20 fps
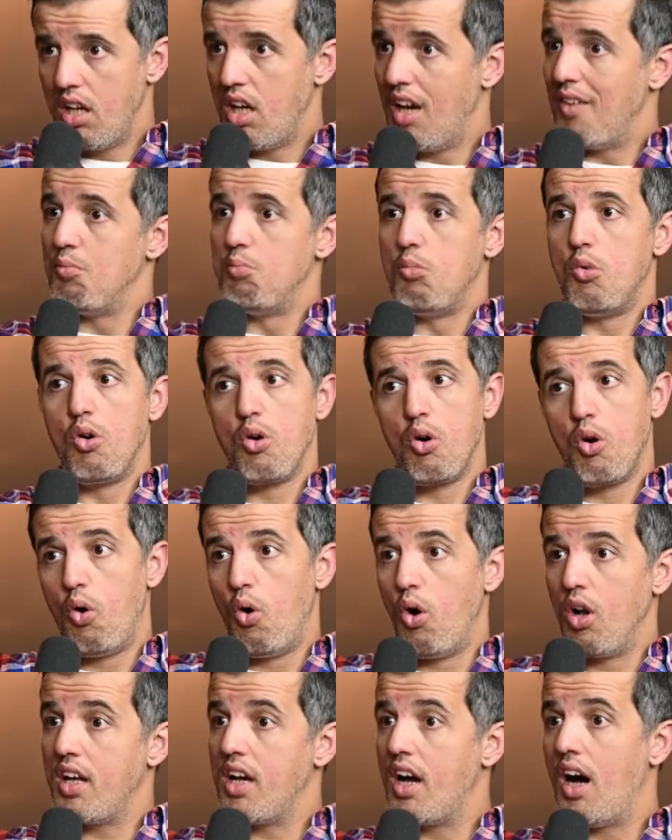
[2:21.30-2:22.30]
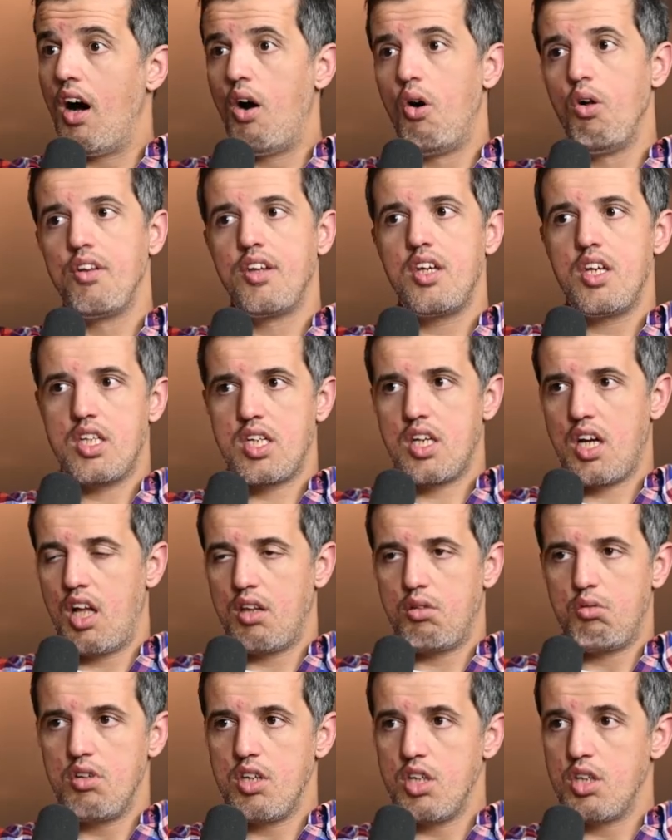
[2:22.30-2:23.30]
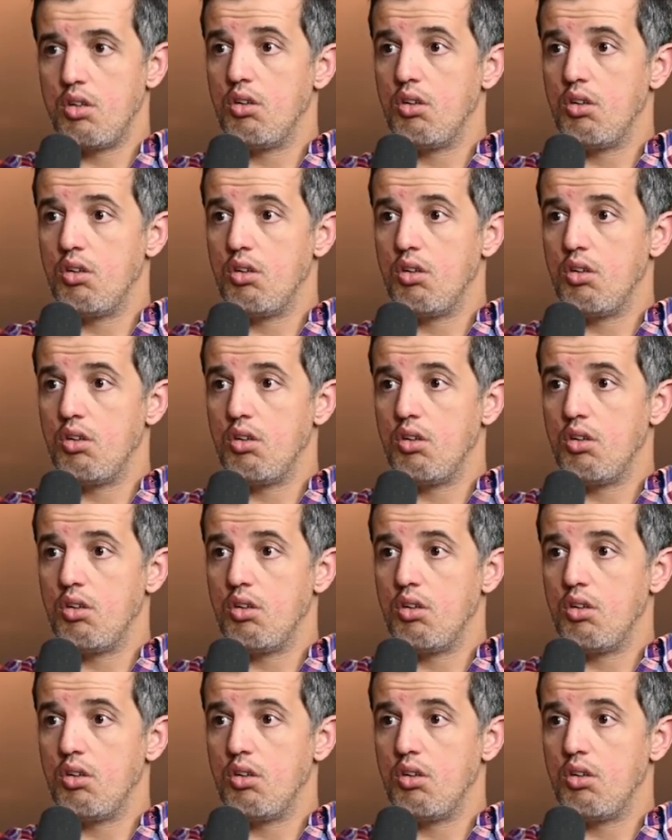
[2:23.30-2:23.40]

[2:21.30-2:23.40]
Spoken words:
They have Mongolia, all these countries,